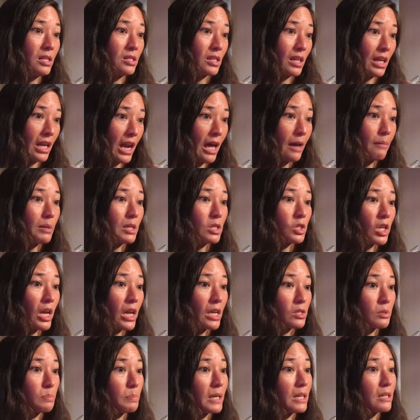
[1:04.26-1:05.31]
to climate
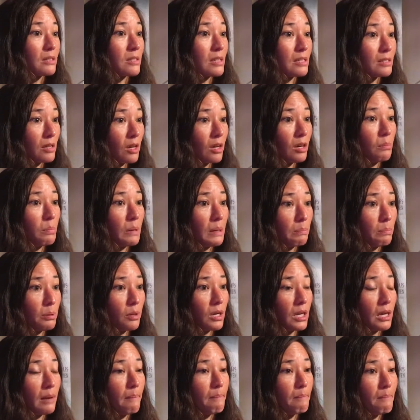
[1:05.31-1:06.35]
change, because it's going to be
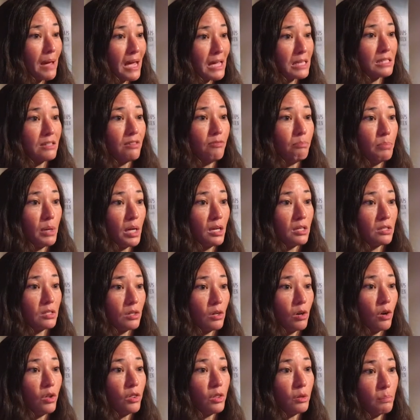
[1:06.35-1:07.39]
putting a massive burden
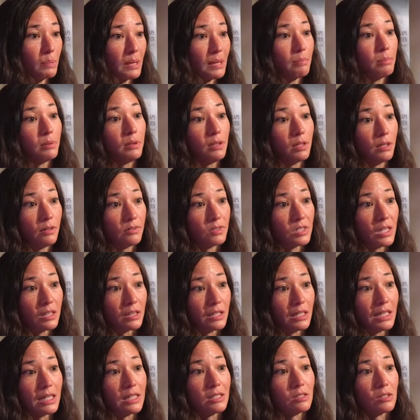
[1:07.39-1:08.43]
on the people that have done
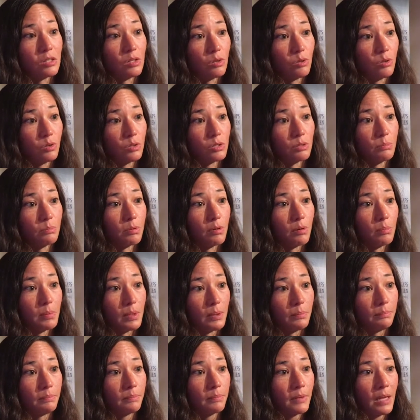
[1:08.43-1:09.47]
the least to cause the
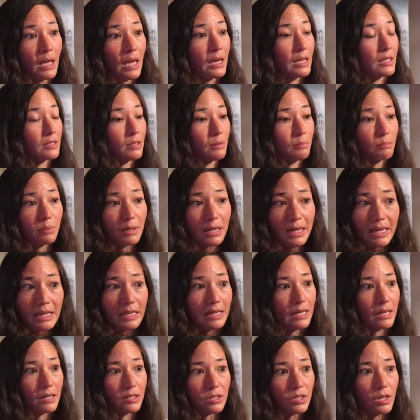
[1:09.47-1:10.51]
problem. And it's
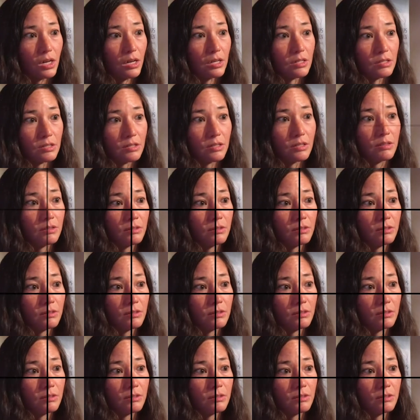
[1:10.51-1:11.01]
completely unjust.